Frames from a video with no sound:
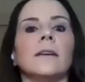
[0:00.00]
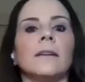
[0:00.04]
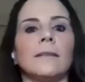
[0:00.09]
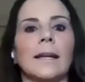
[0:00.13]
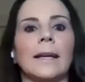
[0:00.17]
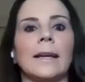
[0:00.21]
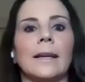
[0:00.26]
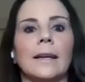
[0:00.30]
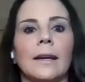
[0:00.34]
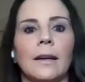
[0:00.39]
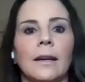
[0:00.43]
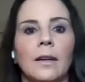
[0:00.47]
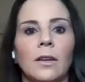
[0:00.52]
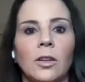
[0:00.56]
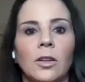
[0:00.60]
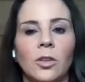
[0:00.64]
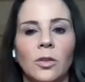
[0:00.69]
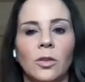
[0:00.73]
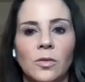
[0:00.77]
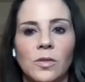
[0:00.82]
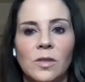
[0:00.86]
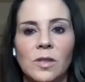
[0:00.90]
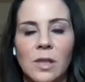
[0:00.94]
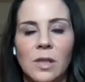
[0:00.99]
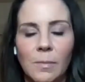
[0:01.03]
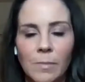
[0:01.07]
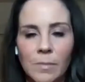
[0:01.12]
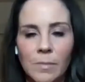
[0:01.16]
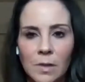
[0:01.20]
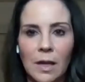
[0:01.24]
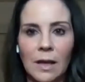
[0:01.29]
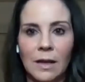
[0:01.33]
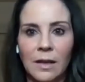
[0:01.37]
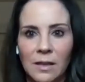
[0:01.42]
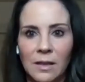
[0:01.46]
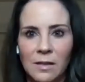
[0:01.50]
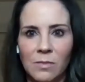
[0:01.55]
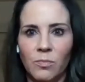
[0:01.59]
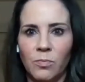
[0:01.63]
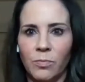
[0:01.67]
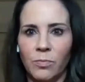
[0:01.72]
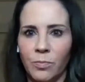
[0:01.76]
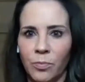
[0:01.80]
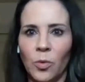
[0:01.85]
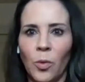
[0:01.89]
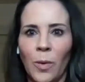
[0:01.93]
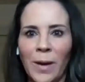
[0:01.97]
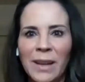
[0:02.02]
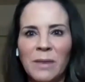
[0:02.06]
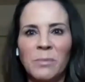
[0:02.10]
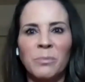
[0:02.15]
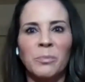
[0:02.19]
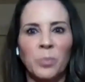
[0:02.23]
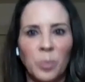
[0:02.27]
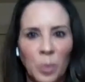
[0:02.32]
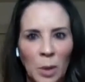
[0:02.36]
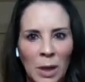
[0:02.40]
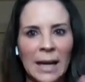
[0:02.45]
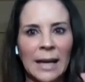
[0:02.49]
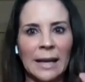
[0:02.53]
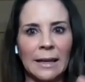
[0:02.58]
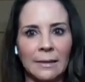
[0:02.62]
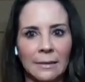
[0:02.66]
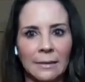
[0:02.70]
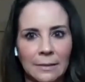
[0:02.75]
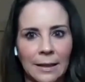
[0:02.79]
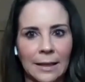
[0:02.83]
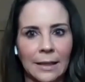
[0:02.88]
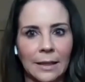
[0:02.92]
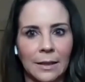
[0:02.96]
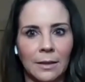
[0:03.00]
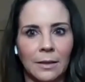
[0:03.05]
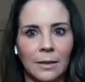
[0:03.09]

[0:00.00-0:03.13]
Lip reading: like and it's quite bright, like